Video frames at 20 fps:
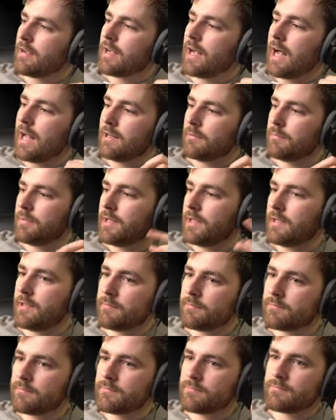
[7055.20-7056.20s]
I'll
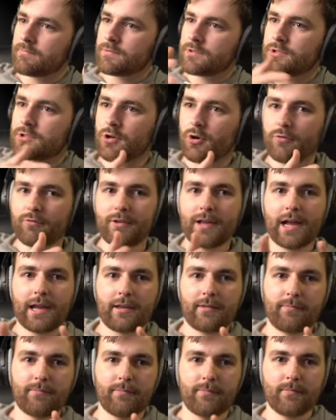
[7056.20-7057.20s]
be sort of
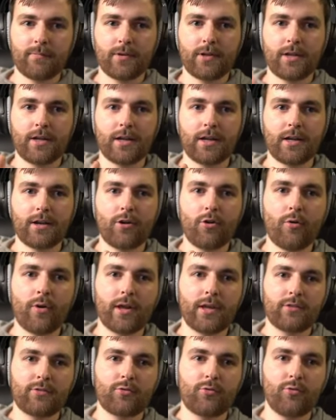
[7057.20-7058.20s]
like uh,
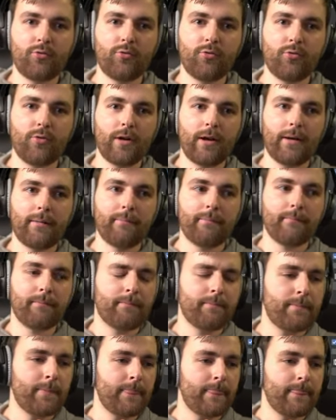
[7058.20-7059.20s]
going through um,
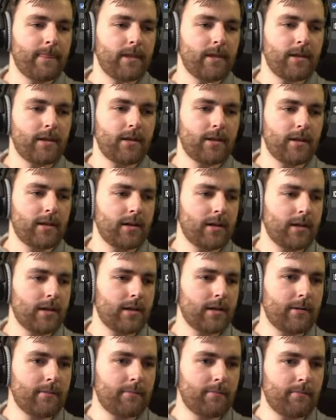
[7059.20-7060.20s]

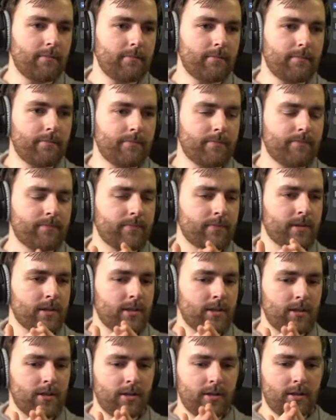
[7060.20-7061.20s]
um,
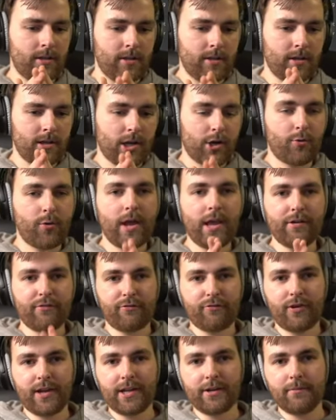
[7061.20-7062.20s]
creative
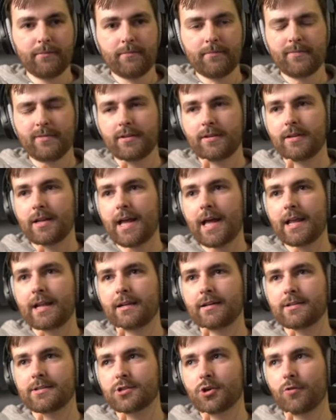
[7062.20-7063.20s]
freedom
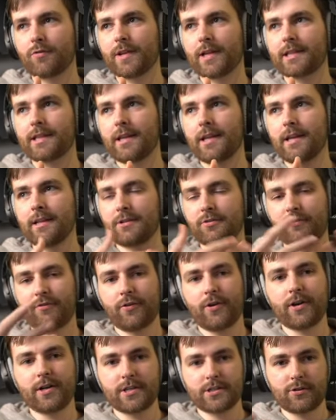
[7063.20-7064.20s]
and sort of like the
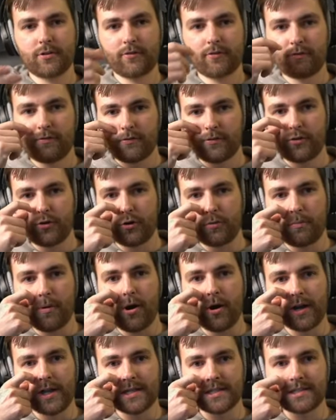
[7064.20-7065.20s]
interference of third
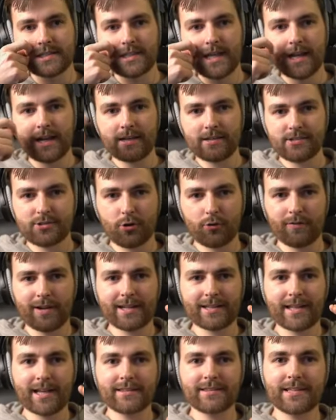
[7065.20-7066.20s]
parties and sort of
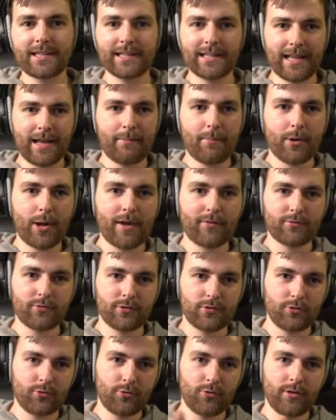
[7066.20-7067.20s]
like that dilemma you have to
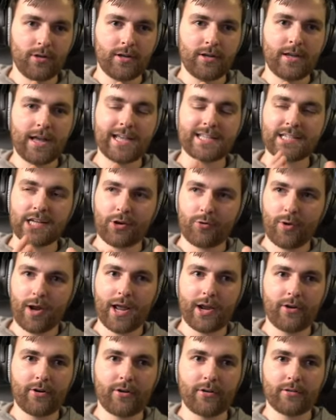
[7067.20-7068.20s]
do as a
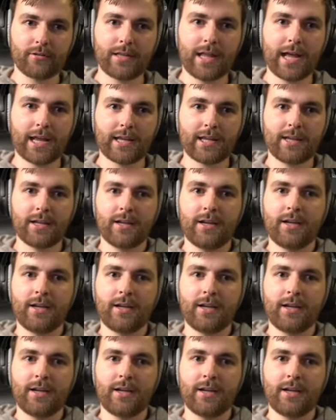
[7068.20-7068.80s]
creator like